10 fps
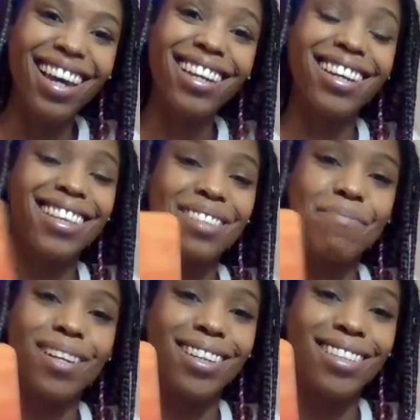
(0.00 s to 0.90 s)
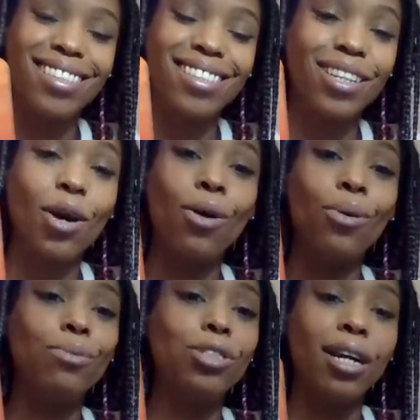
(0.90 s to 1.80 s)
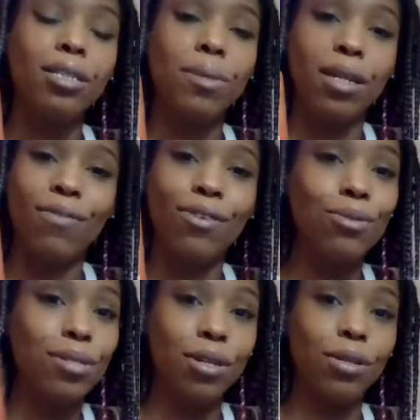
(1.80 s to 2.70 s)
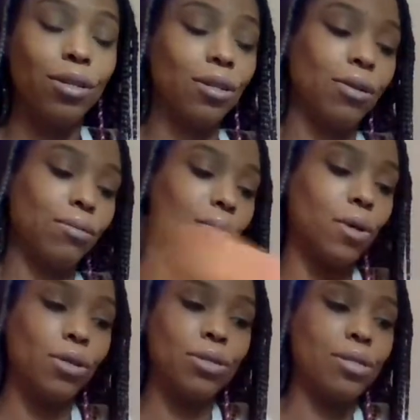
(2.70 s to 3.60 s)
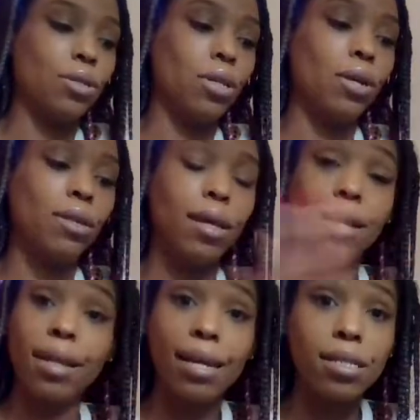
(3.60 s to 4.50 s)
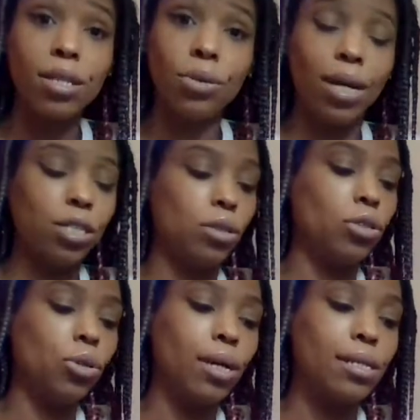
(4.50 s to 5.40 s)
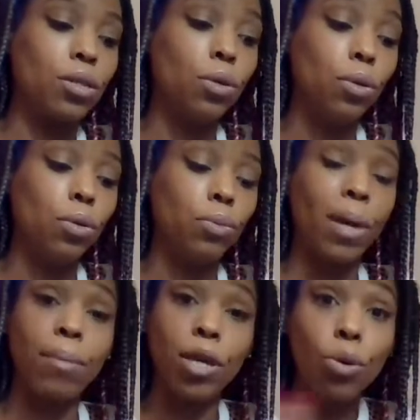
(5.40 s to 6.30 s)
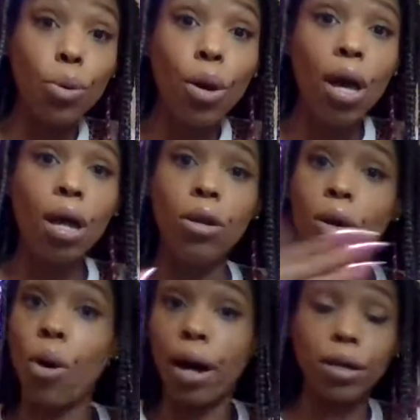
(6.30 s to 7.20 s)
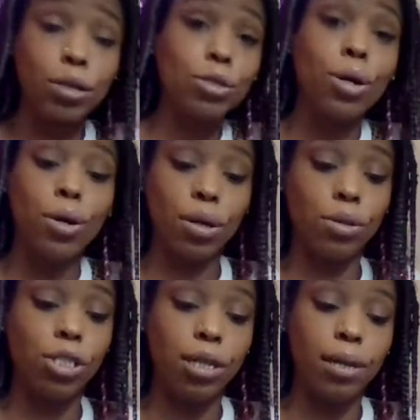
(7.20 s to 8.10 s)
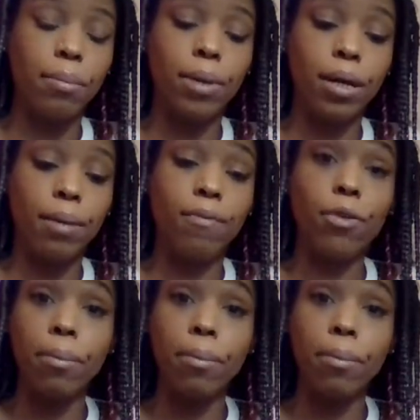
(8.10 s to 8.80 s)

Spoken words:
Look at the blunts. No judgment. If you still, you know, smoke, you still do your thing, that's you. That's your choice. Cool. Maybe you know how to control your shit. But for